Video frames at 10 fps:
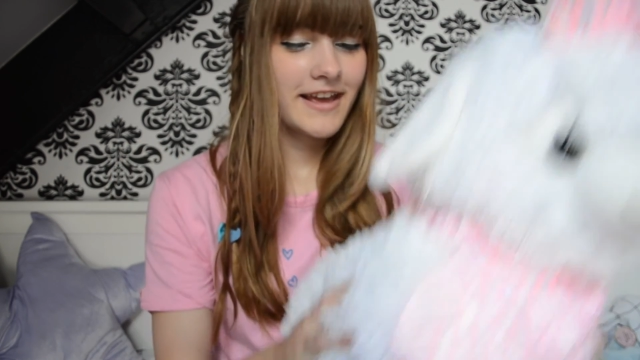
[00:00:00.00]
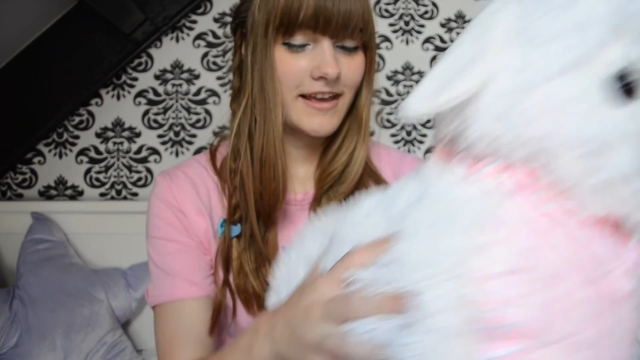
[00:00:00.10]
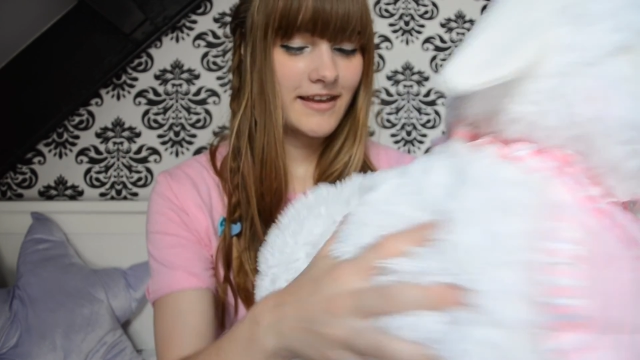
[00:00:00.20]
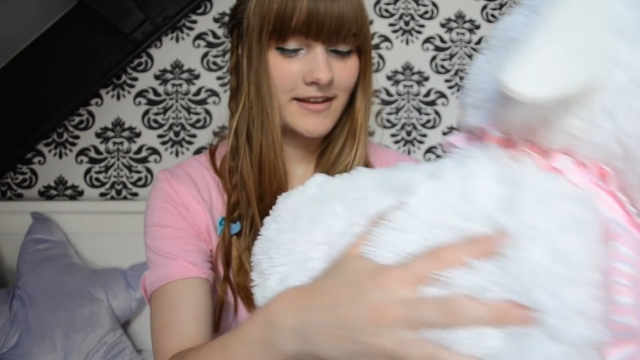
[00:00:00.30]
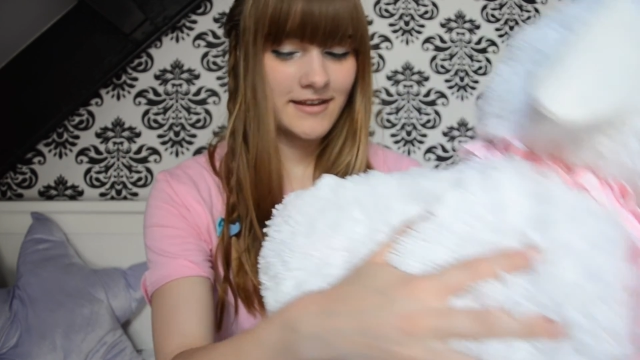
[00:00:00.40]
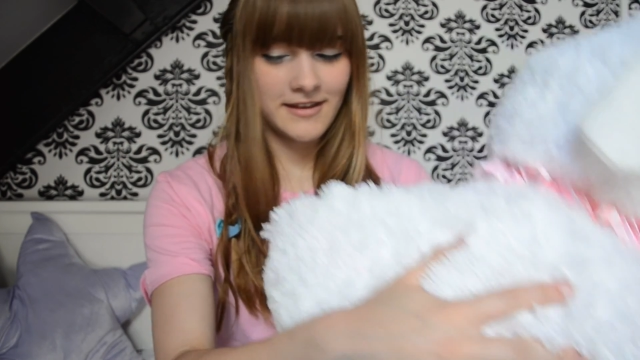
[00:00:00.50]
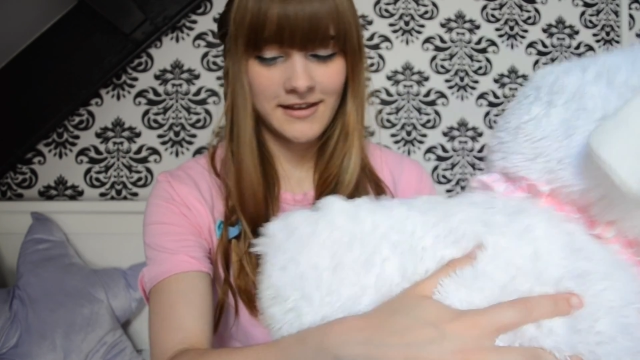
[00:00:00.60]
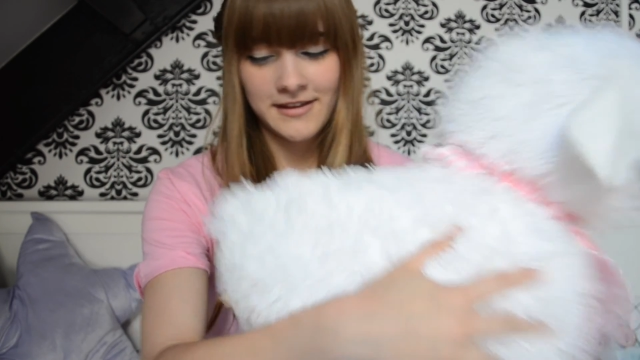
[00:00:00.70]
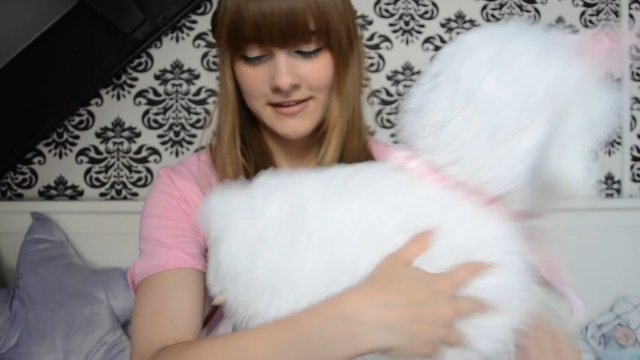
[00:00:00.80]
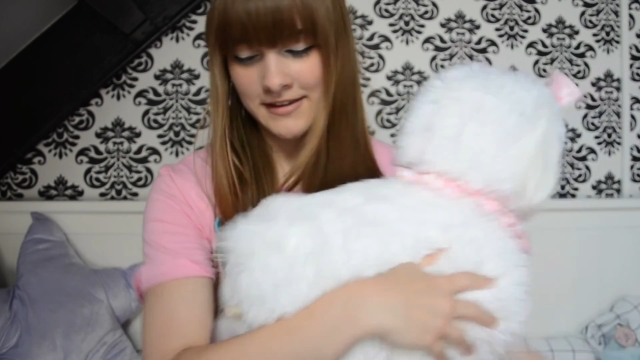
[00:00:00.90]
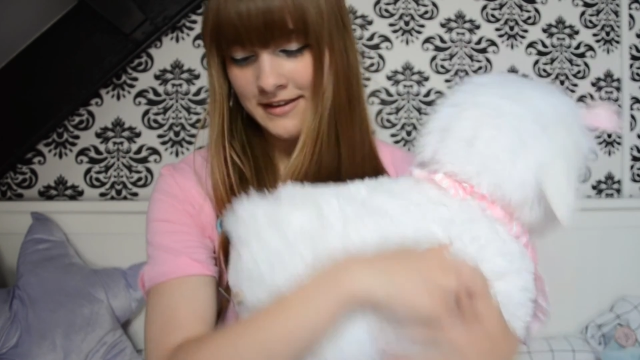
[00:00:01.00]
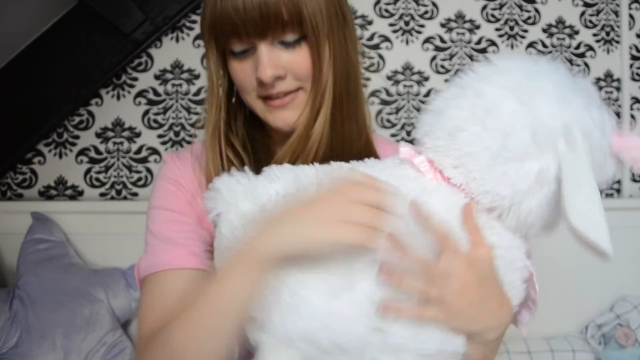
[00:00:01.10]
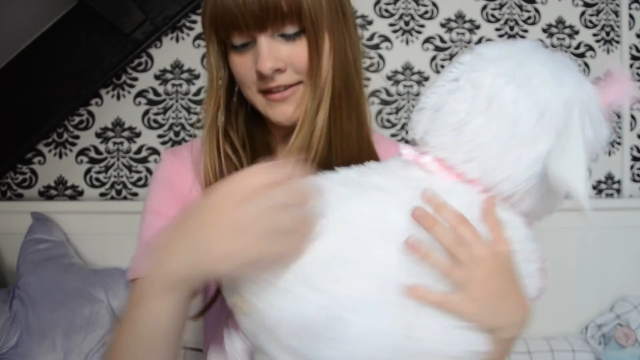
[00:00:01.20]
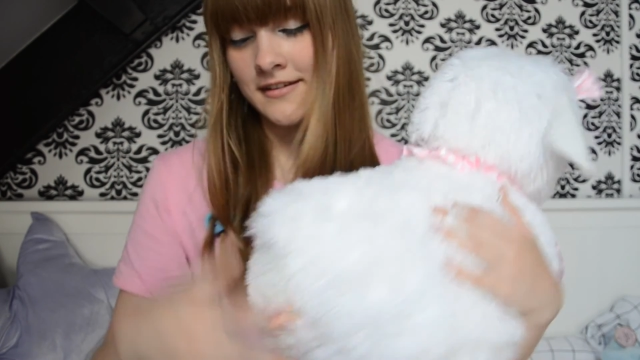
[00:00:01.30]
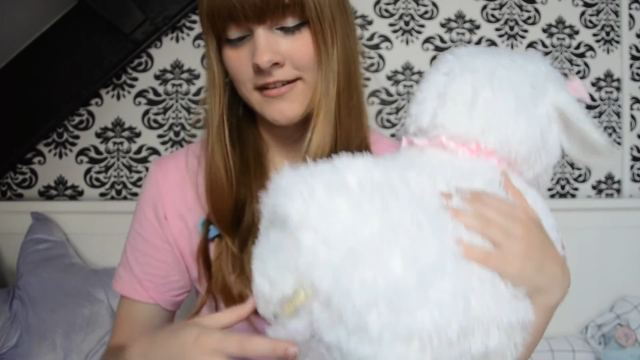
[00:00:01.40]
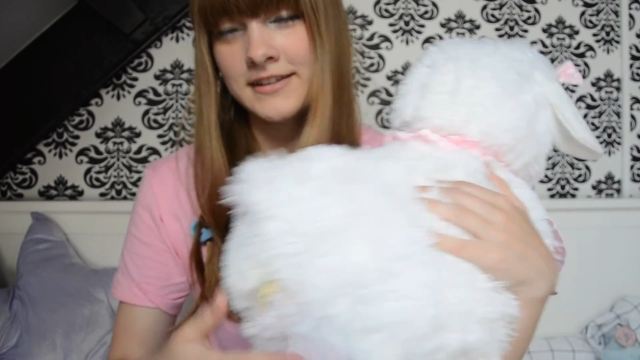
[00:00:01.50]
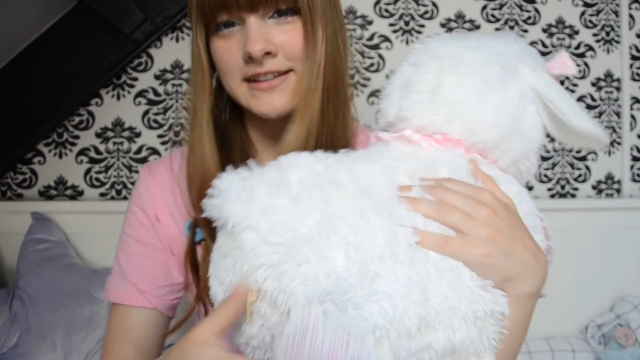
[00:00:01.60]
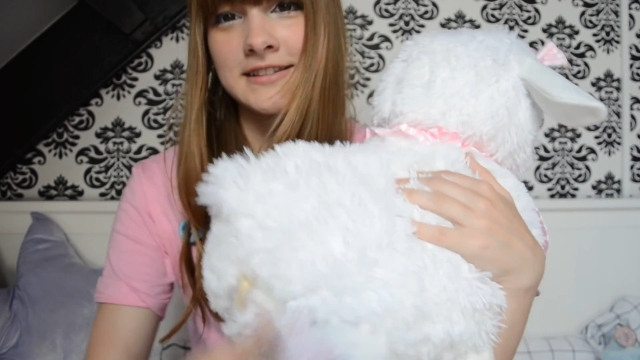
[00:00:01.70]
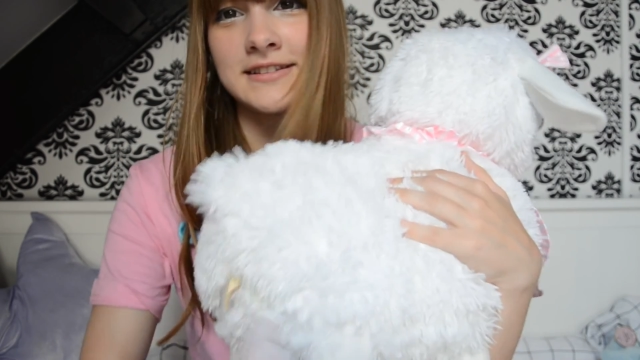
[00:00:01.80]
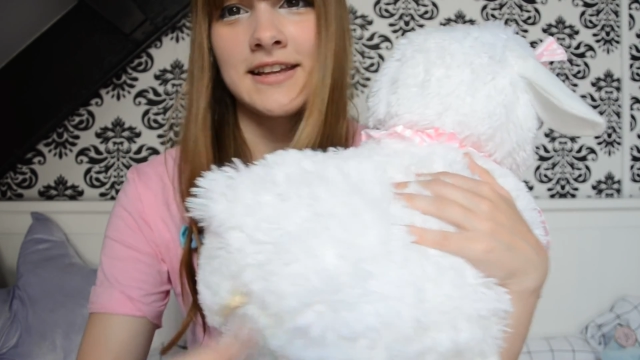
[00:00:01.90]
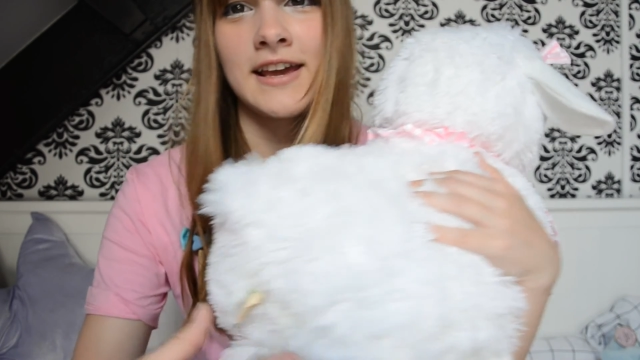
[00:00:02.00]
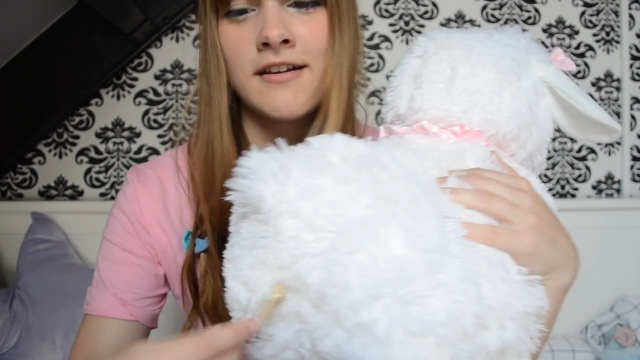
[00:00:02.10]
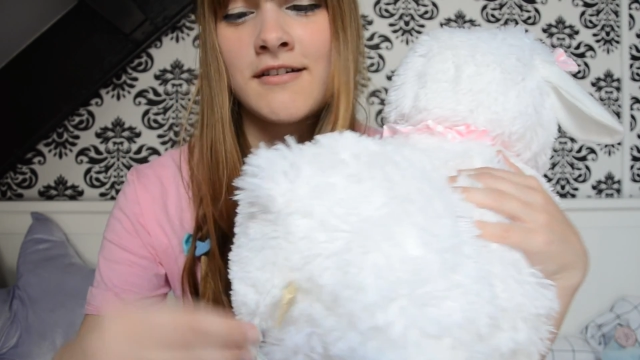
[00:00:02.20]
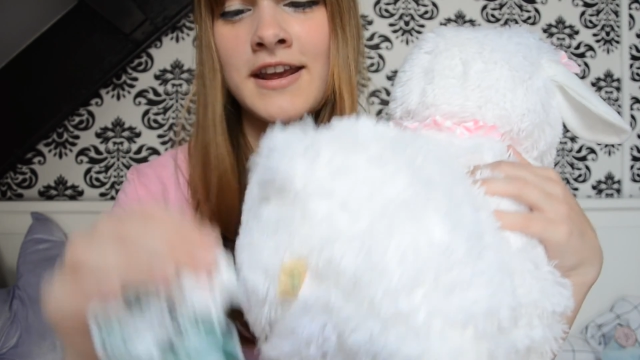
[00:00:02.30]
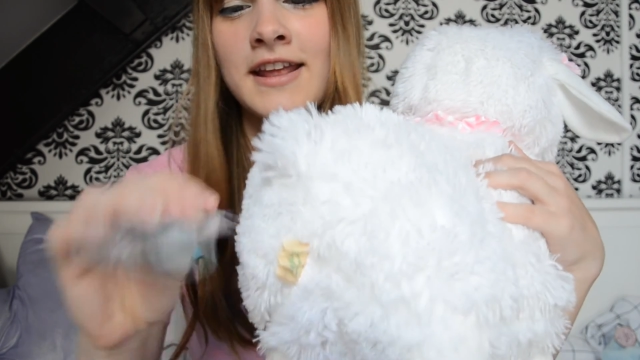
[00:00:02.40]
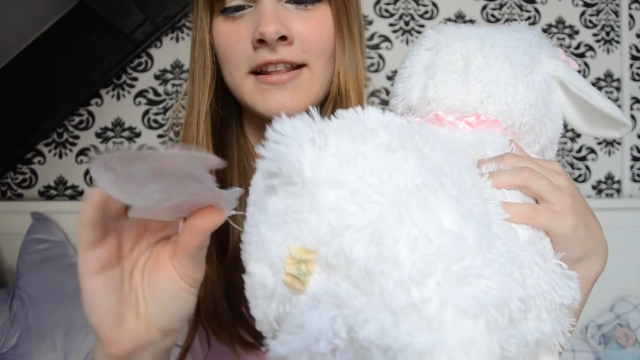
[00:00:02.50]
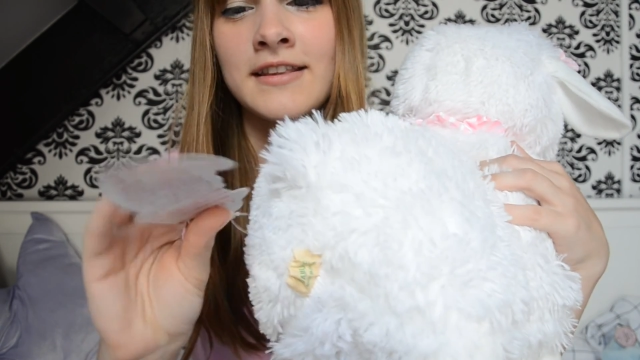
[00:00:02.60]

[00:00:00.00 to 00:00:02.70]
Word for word: It's got this tag on it,